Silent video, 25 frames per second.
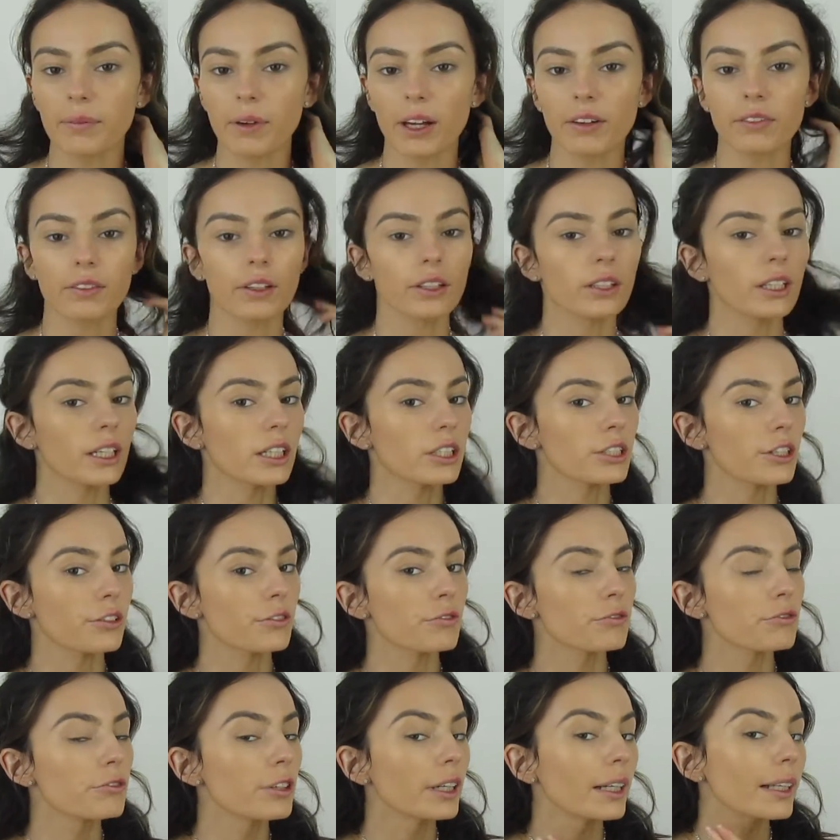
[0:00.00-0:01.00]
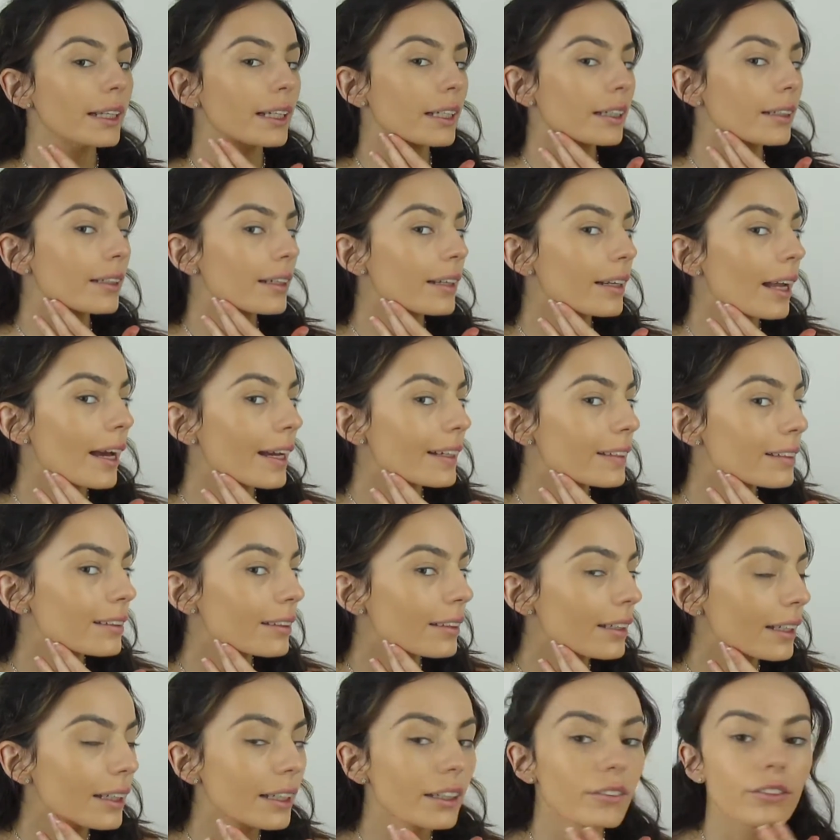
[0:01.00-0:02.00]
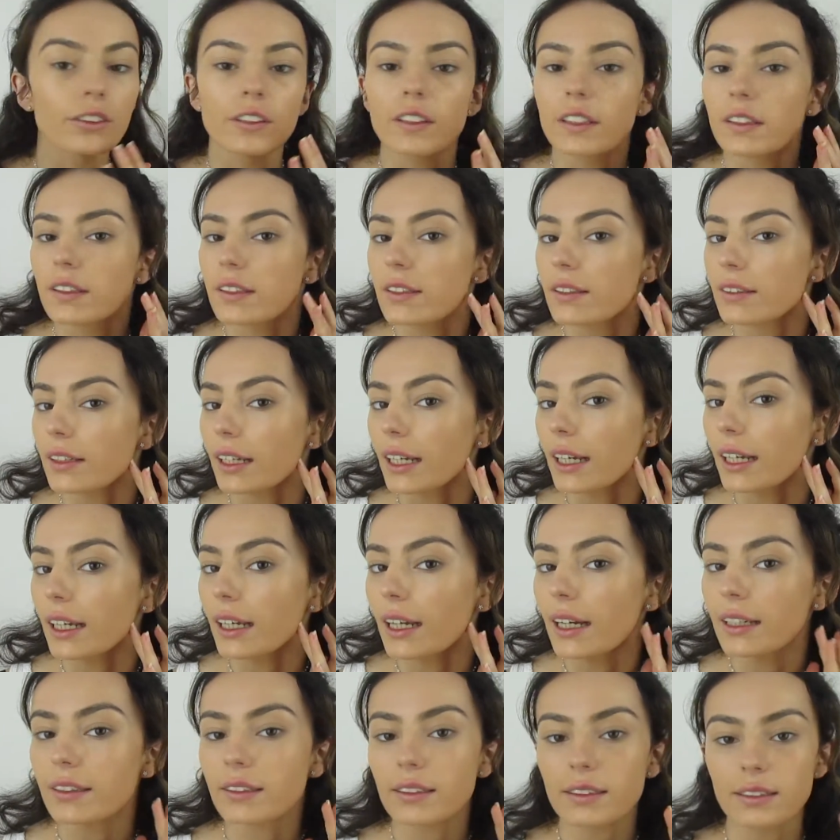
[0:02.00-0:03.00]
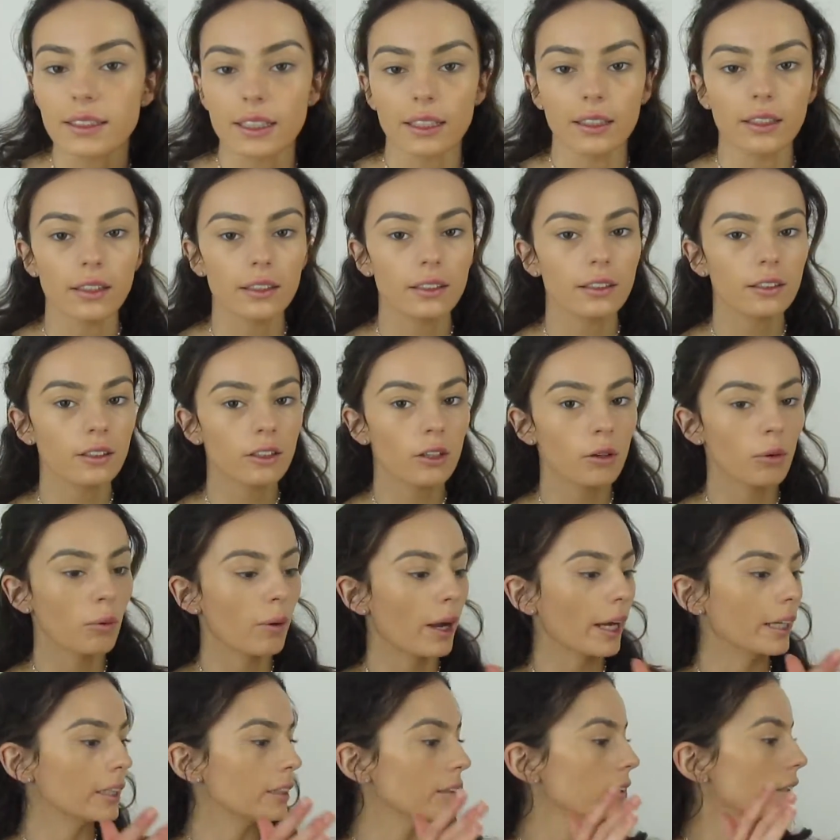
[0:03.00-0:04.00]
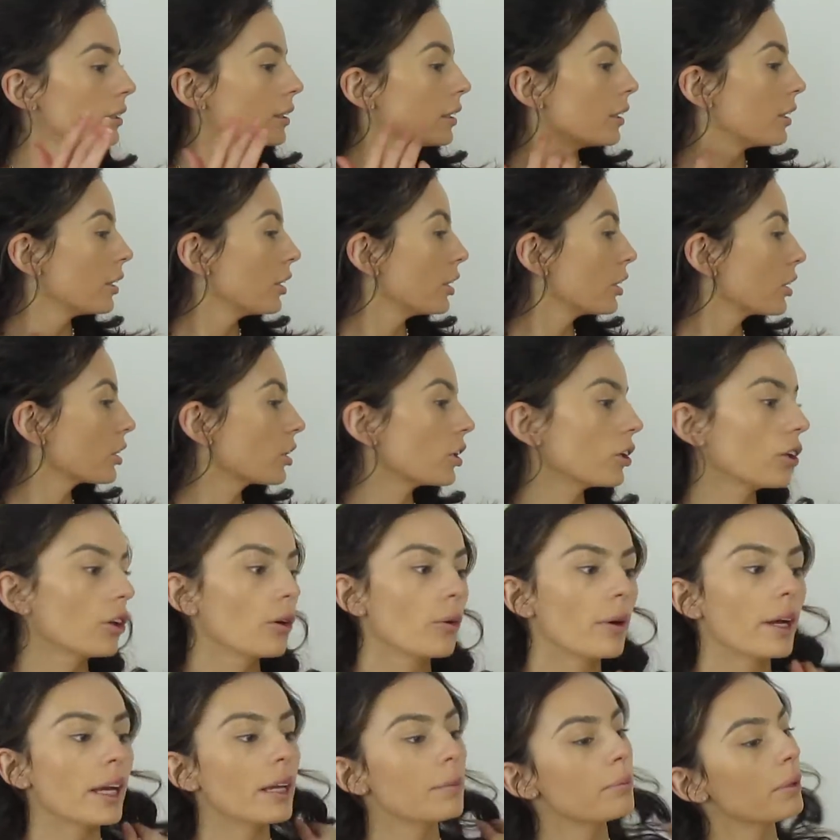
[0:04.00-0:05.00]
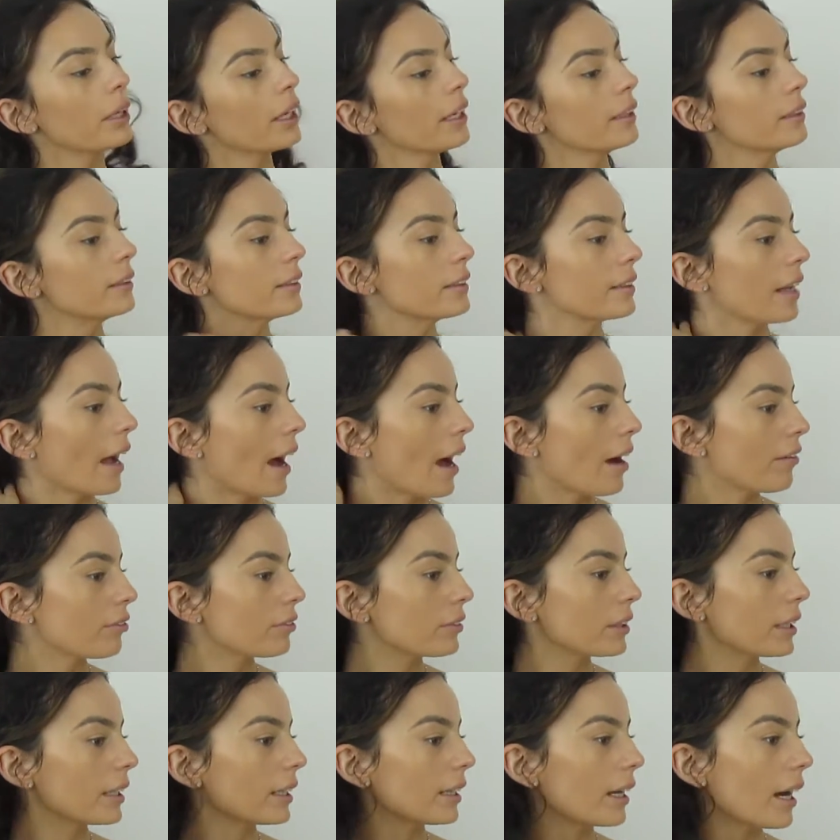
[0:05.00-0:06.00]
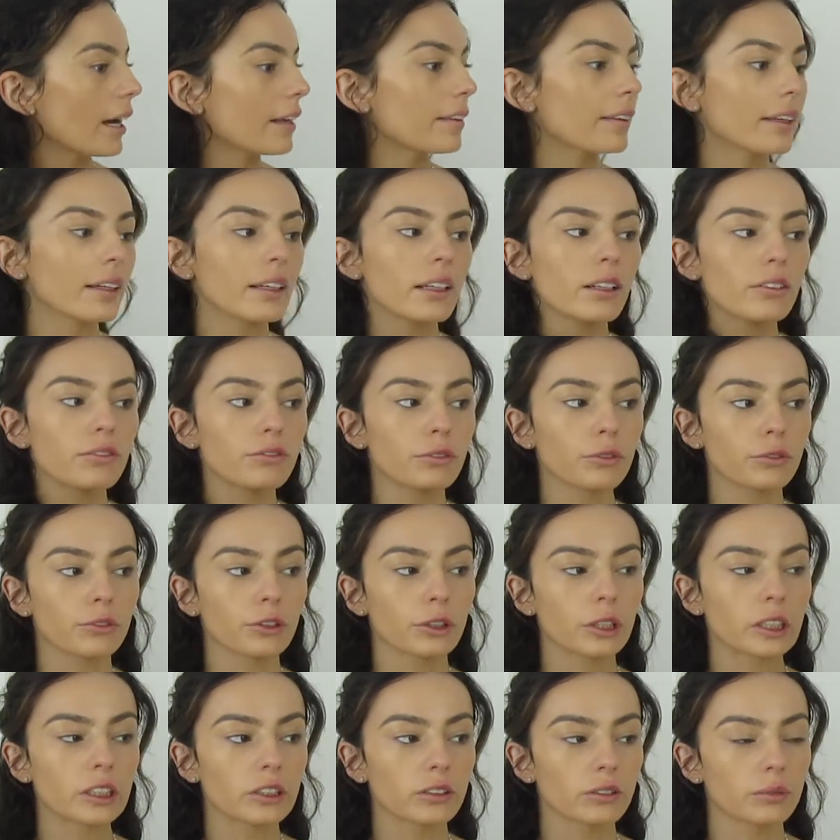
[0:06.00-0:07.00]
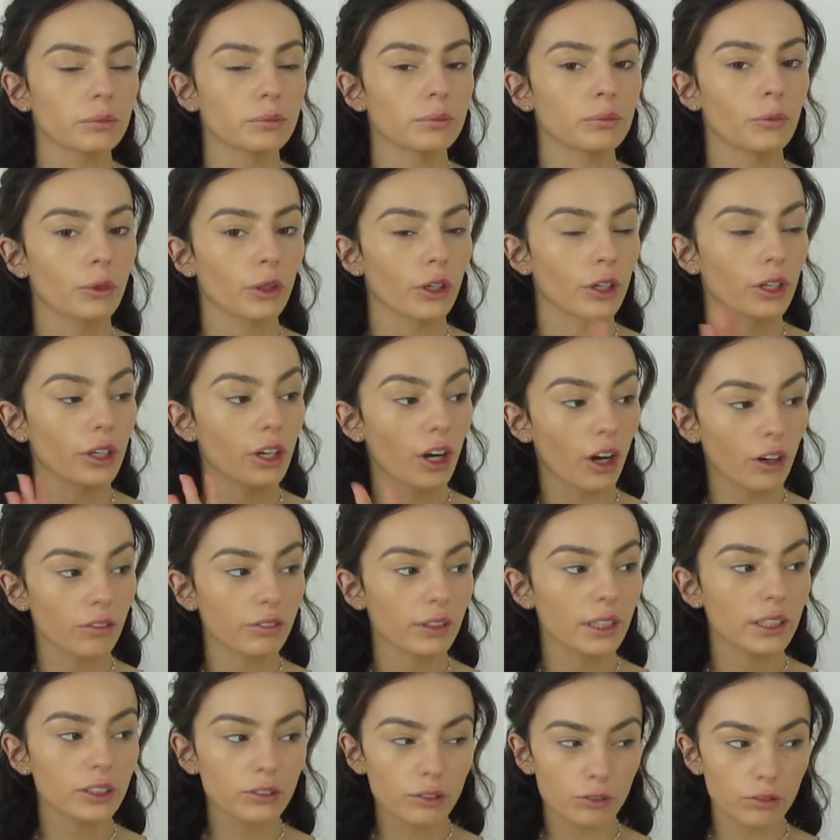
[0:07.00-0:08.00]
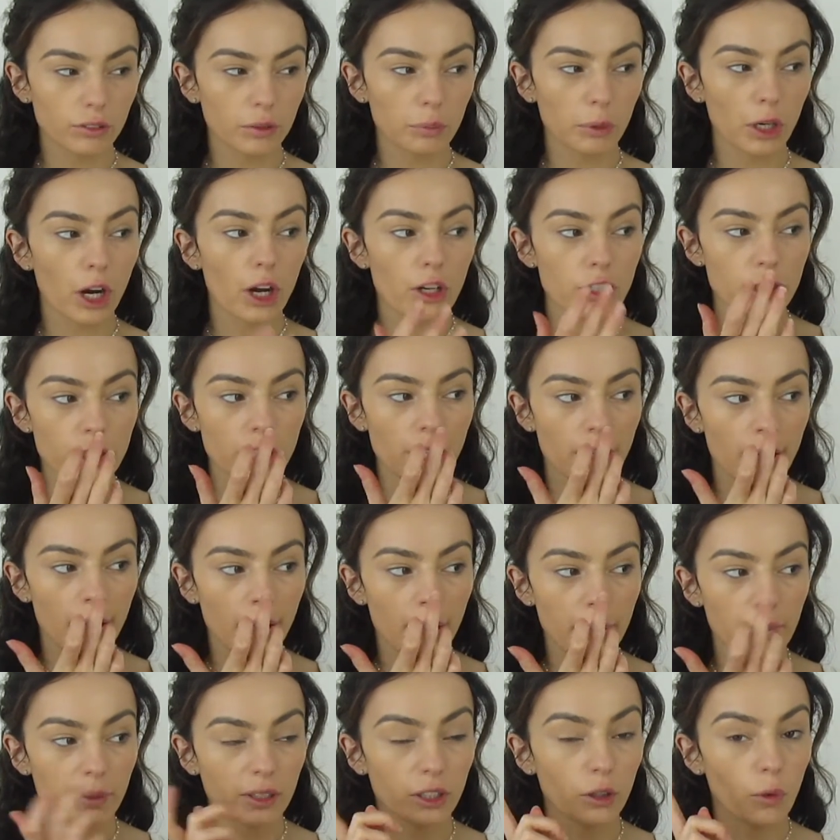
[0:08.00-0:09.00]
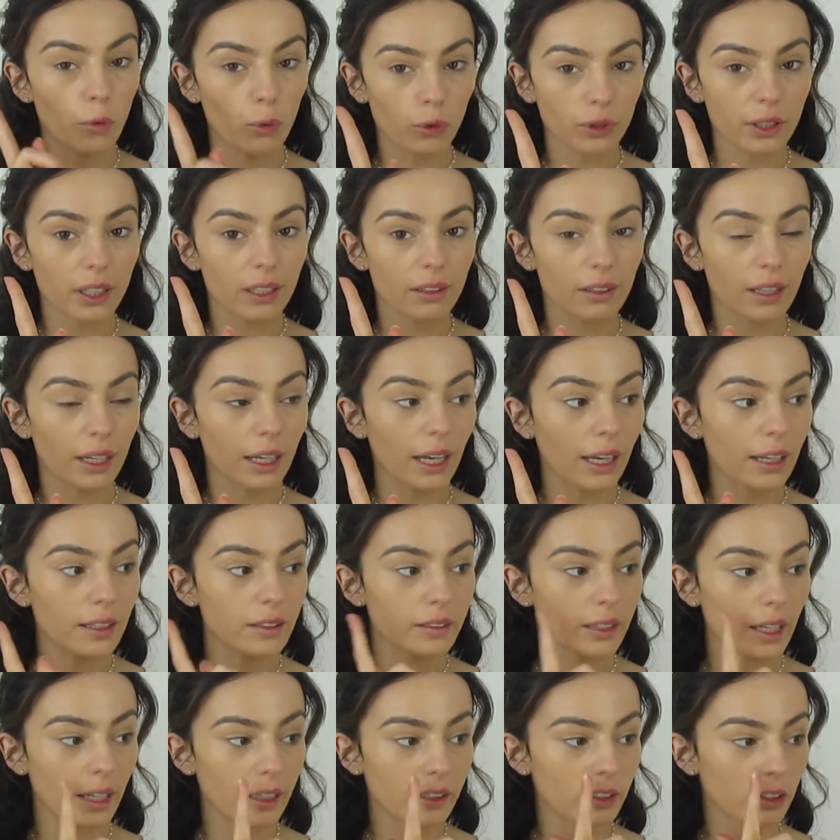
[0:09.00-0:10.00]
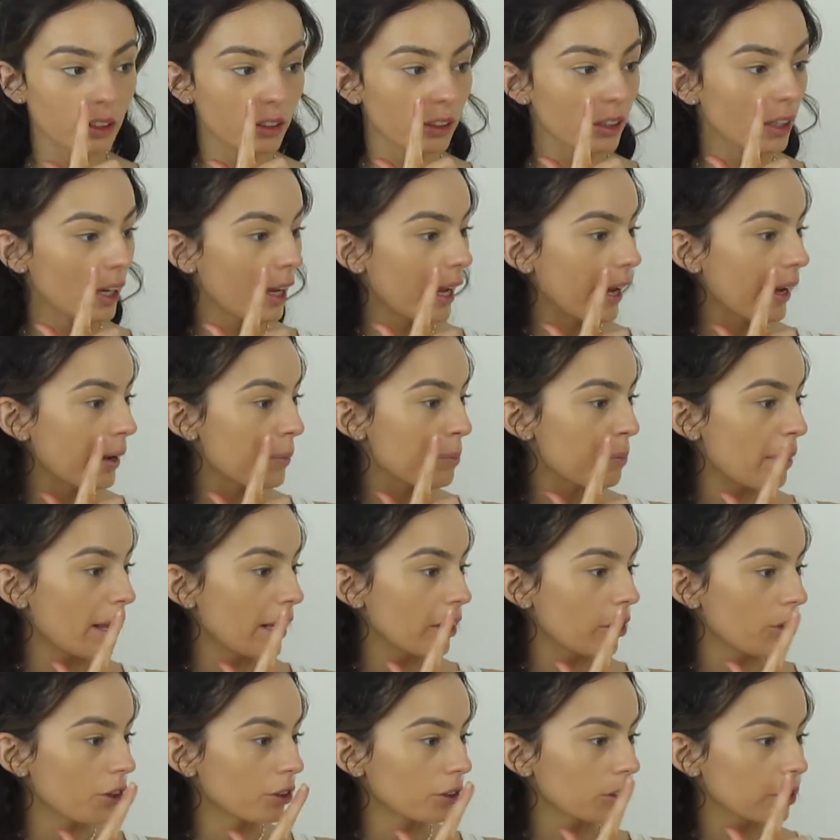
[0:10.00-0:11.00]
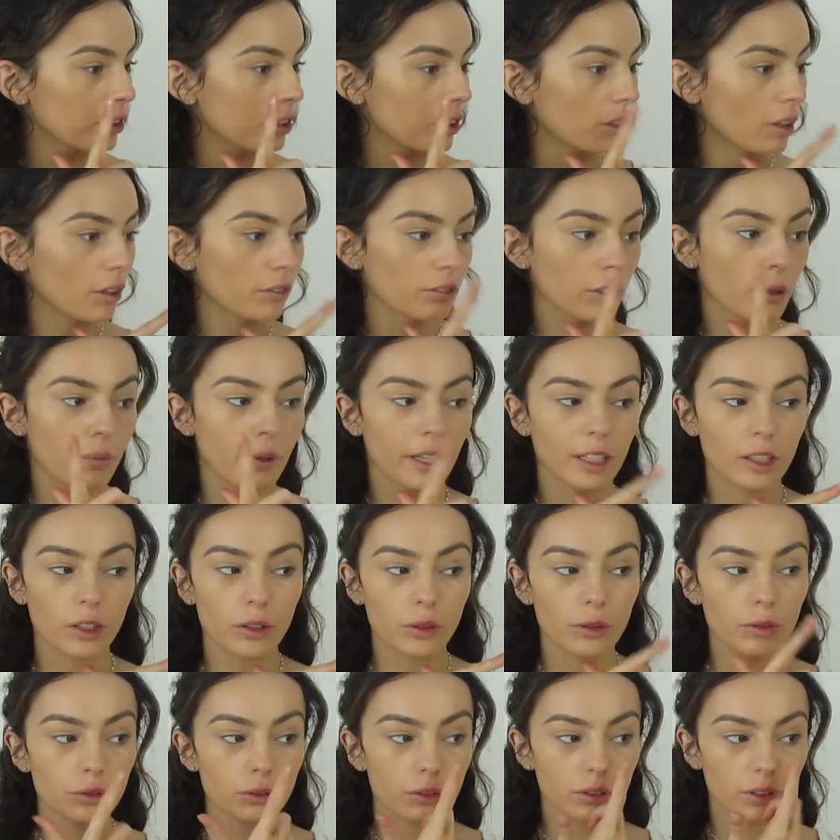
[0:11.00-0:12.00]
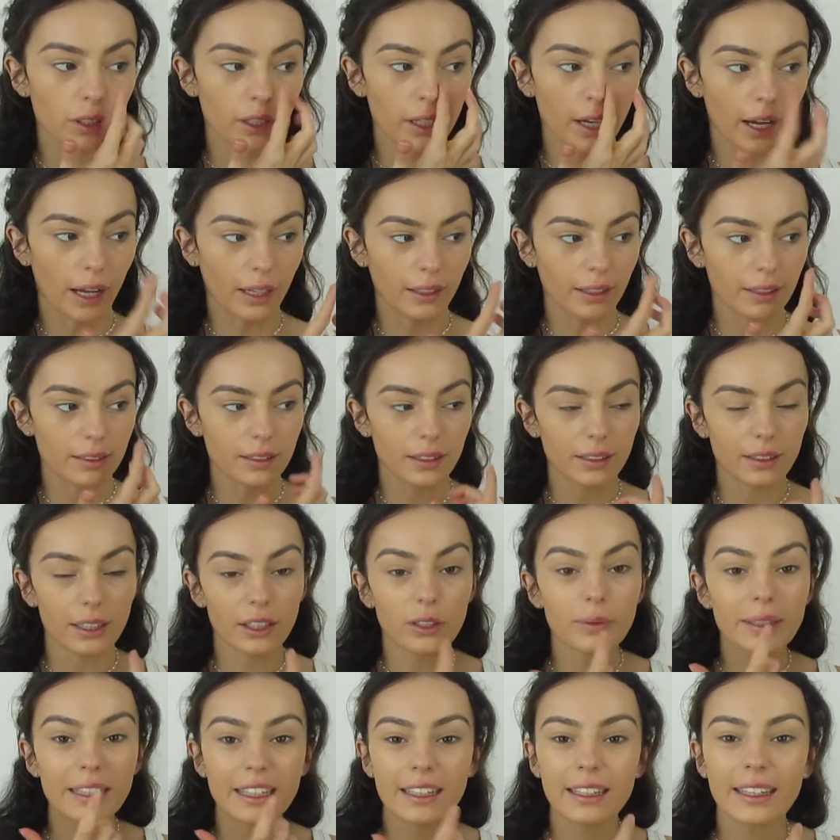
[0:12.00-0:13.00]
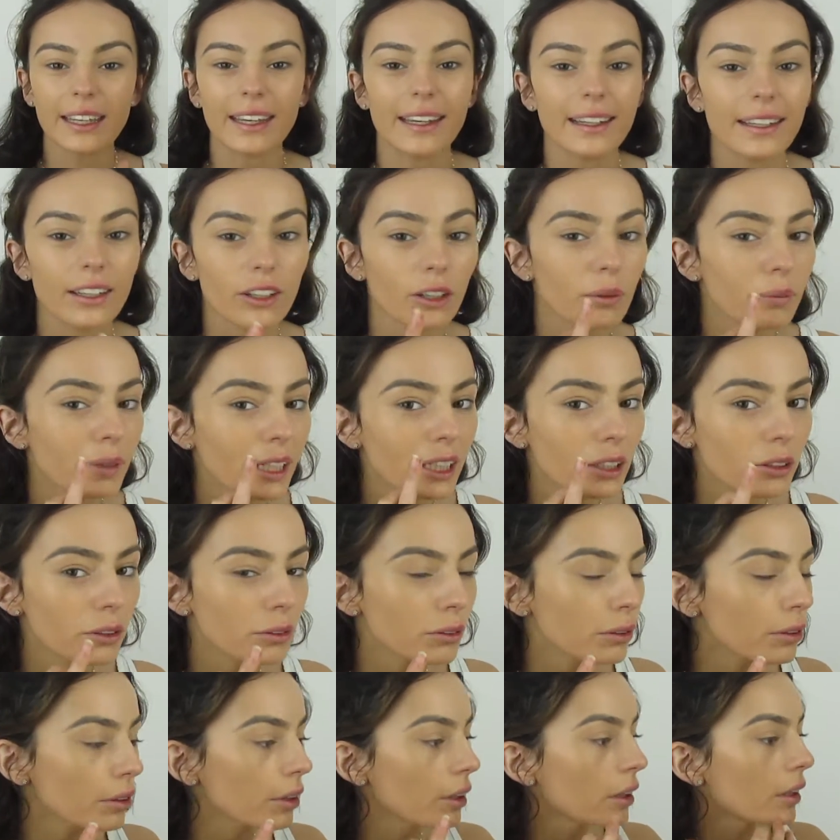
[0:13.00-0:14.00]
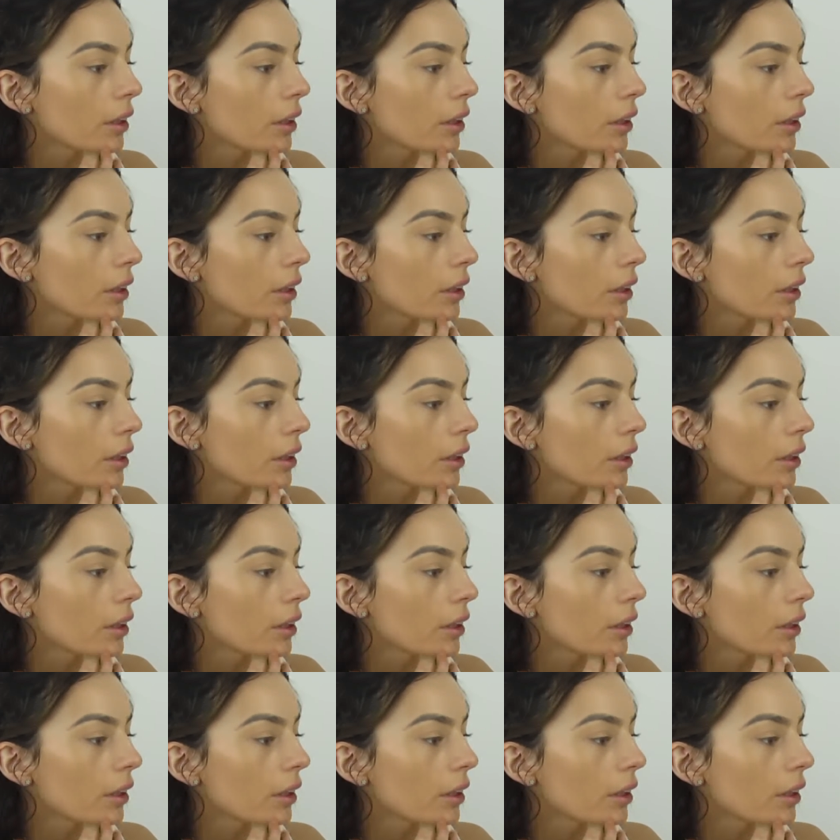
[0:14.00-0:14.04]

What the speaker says: my foundation really nicely. If you can see, it's still quite glowy, but it definitely, I think it affords more coverage of the brush, but the only thing is it took a bit longer to cover up my nose and it's a little bit cakey on my nose,